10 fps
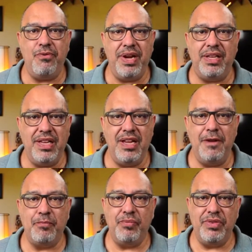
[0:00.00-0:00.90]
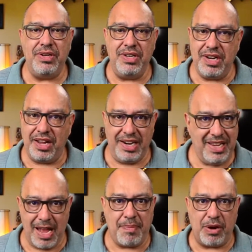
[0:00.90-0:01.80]
really
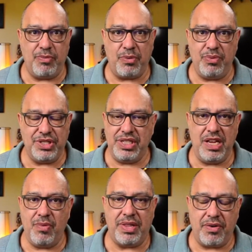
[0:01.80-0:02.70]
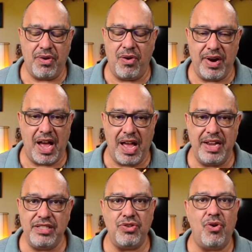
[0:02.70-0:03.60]
nutty about what we're seeing with our own
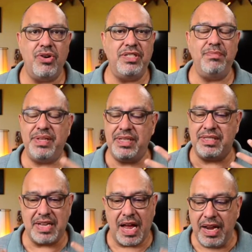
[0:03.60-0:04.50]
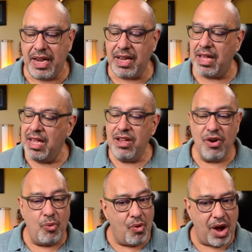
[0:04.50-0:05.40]
eyes, or simply sighing,
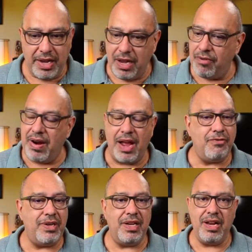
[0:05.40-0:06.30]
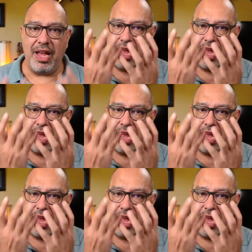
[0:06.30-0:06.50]
walking around it